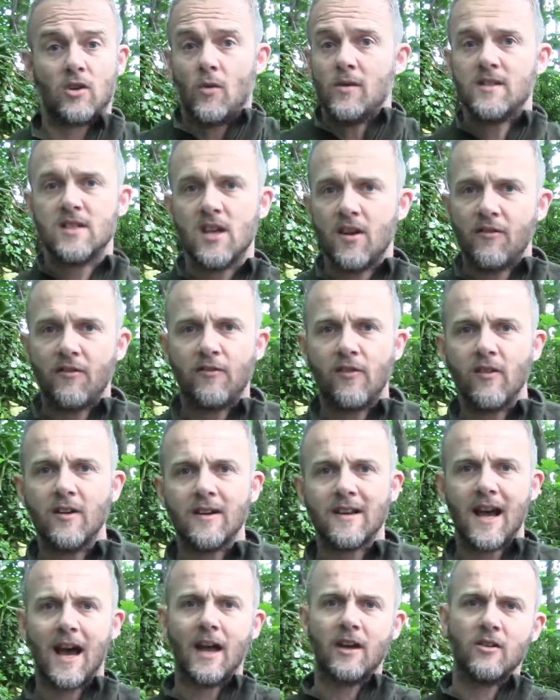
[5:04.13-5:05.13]
go into your front
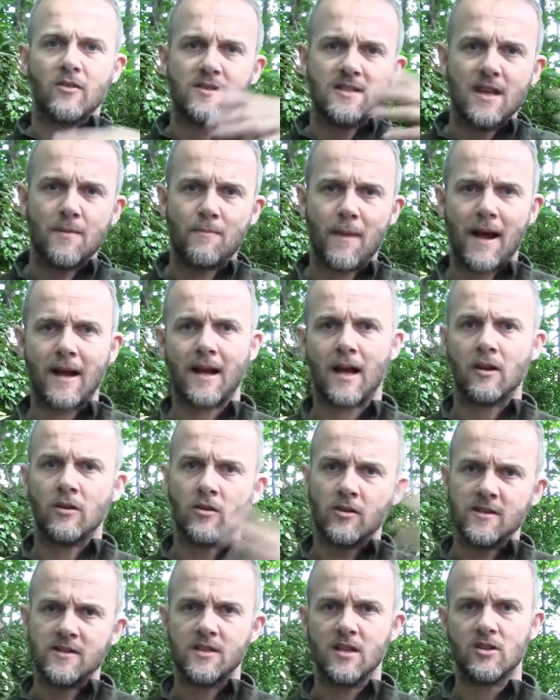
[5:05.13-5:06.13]
garden, into your back garden, go
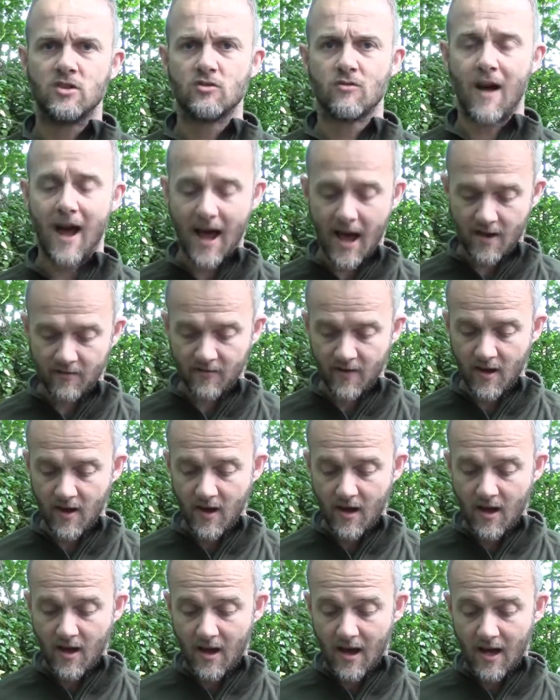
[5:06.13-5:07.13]
into your drive,
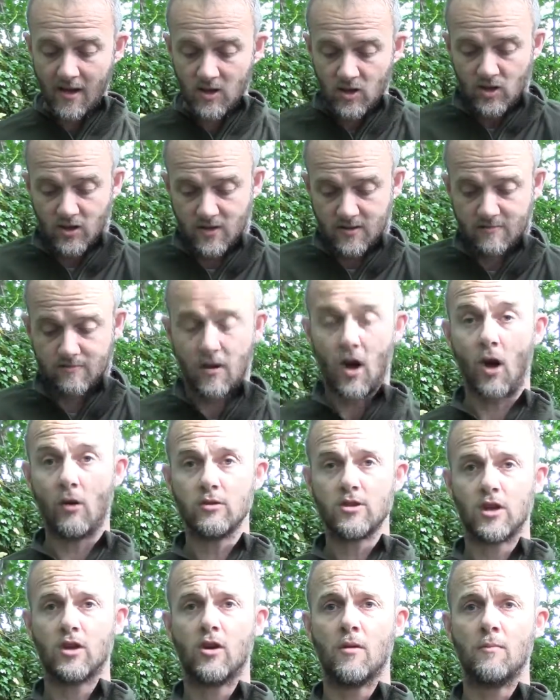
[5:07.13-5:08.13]
and just hold
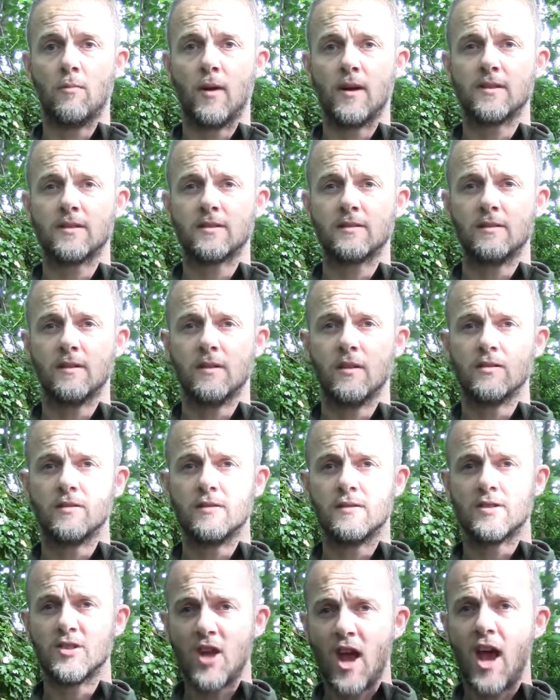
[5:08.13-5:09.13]
your compass,
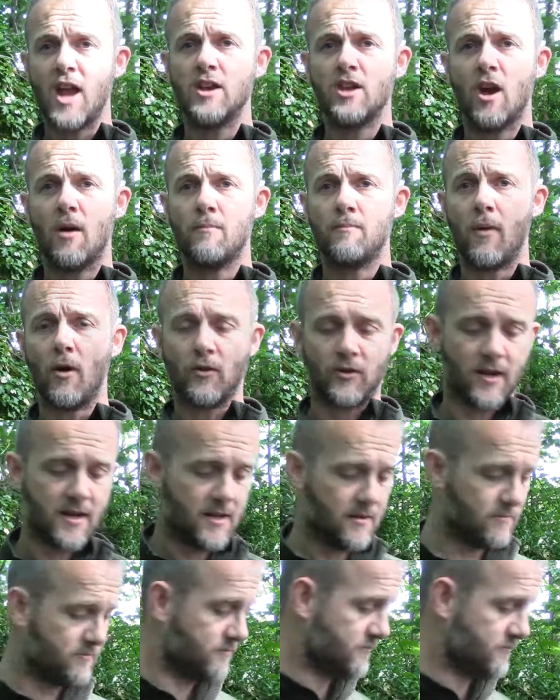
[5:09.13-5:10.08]
turn your body